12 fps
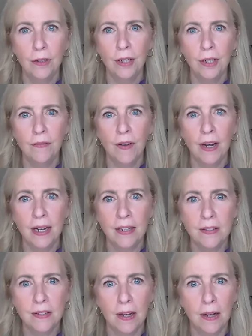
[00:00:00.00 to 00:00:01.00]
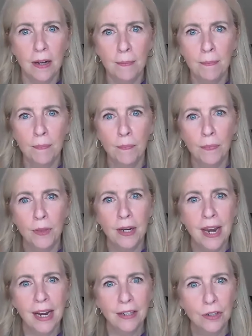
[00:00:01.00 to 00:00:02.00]
good advice. The
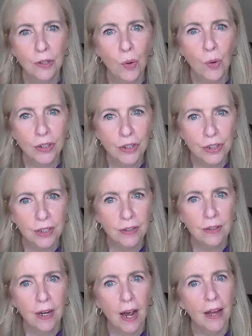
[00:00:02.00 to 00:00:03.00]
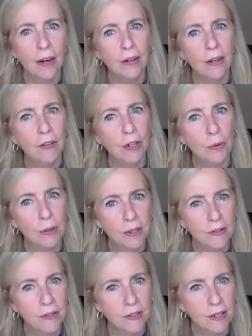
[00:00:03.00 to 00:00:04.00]
next question, I don't even know what
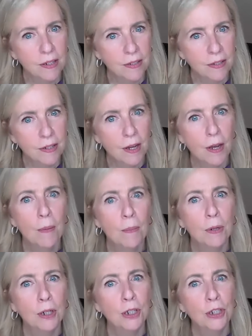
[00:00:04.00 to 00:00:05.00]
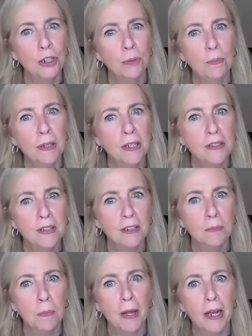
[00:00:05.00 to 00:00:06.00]
this is, but could you please
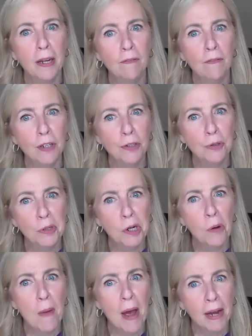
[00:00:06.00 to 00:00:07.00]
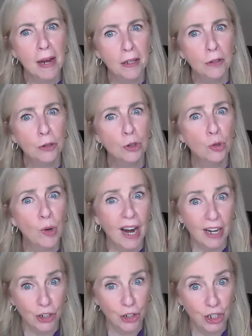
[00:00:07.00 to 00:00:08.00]
explain vitreomacular
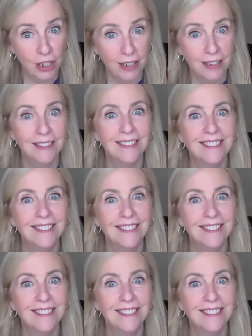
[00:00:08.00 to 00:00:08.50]
traction?